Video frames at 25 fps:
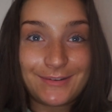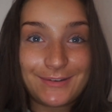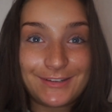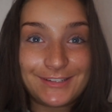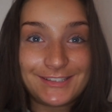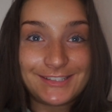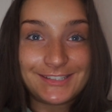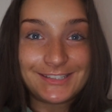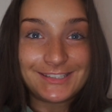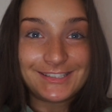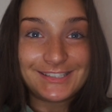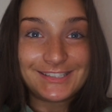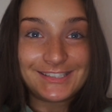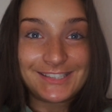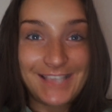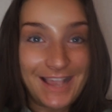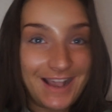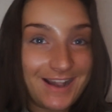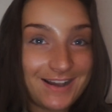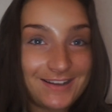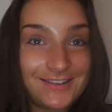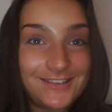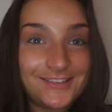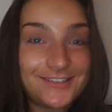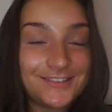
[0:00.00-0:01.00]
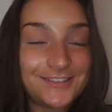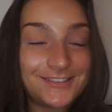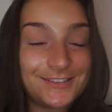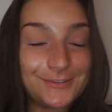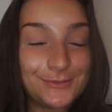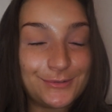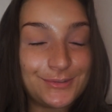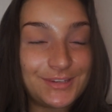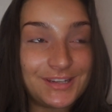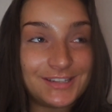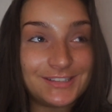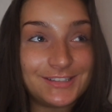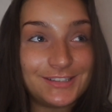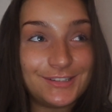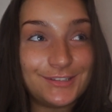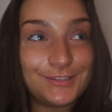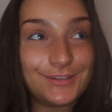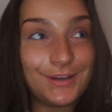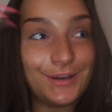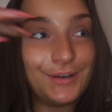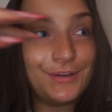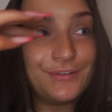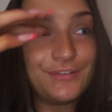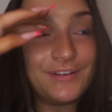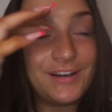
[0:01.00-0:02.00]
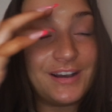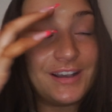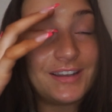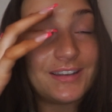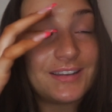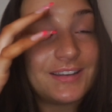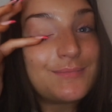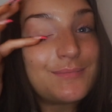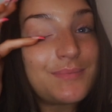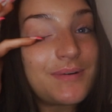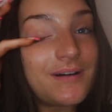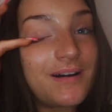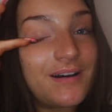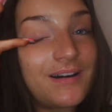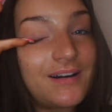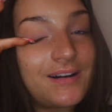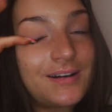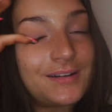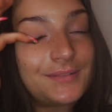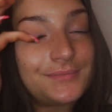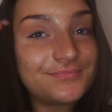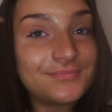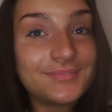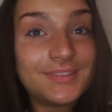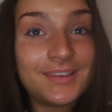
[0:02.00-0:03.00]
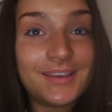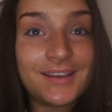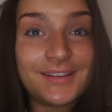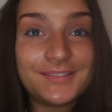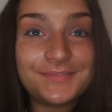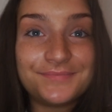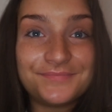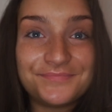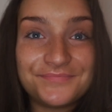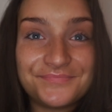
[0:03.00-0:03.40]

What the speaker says: which is sad because it was actually so fun. But yeah.